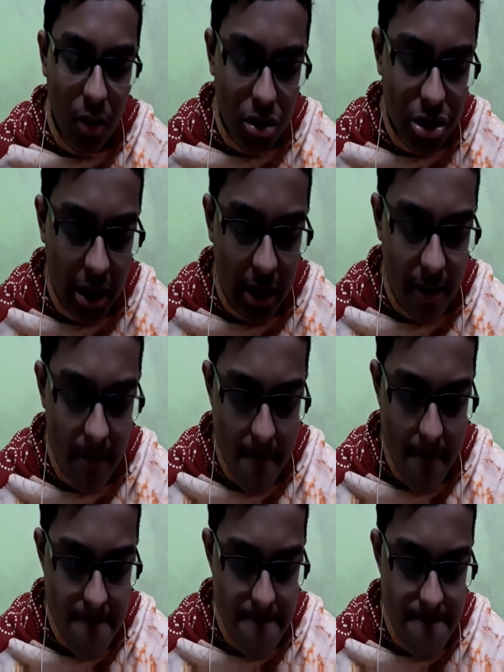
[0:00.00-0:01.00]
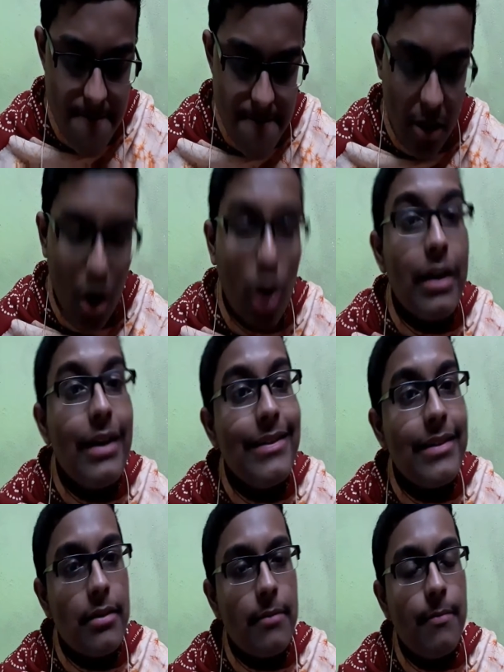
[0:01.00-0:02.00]
logic or
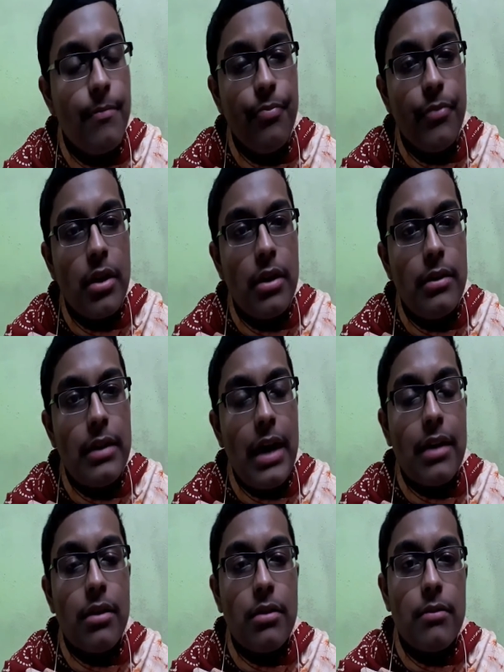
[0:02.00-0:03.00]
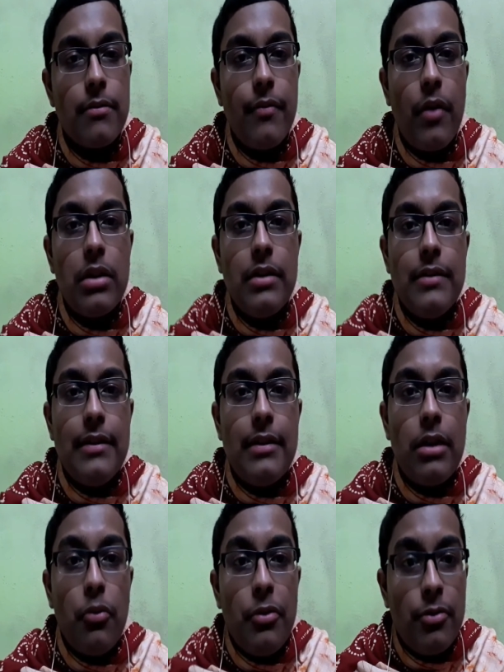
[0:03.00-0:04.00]
reason, that for this
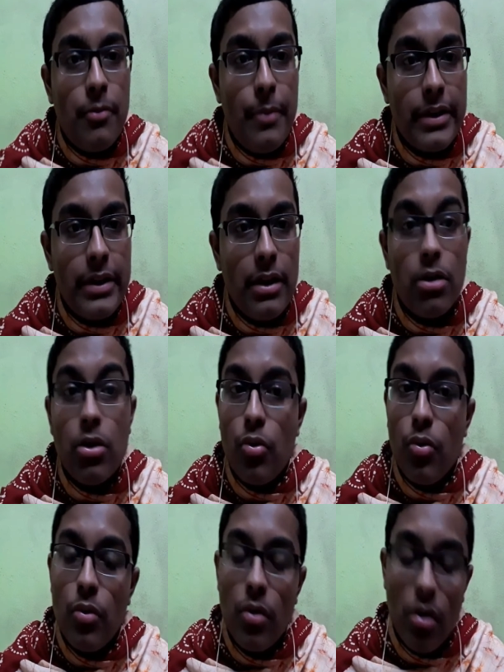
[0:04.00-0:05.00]
reason we should bhakti God. No,